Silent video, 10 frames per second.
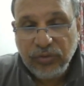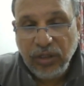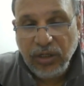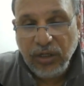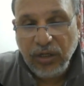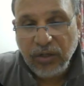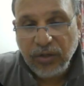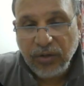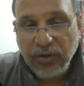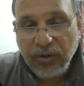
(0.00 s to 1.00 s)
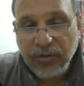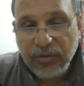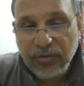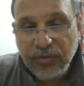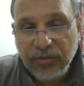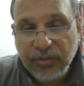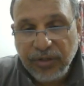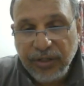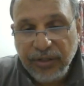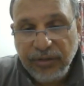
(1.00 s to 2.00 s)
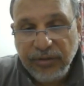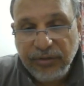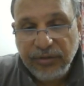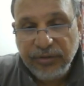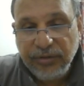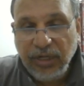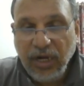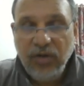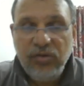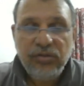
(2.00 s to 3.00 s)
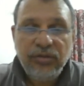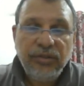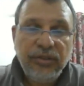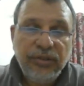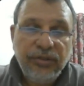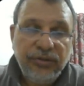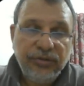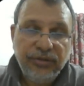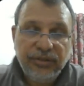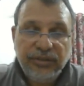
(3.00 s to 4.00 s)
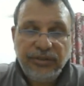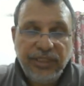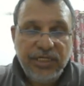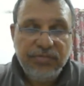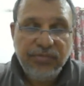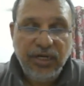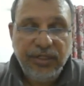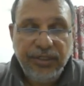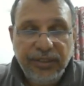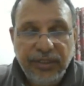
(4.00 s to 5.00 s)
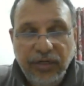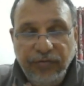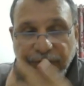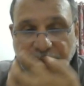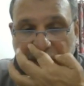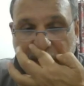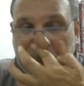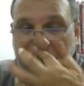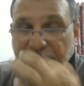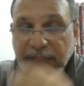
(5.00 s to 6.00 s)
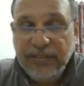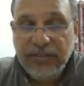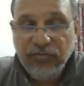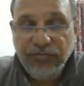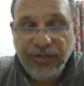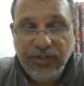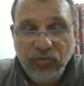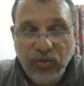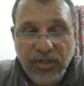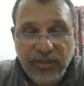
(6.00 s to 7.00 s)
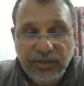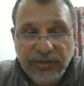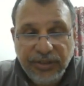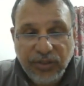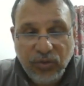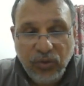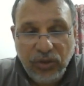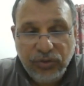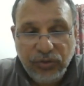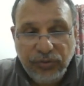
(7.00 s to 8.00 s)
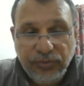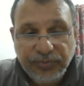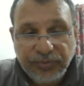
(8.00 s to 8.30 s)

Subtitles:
r. Okay. Now, using the same idea, we can write v1 is equal to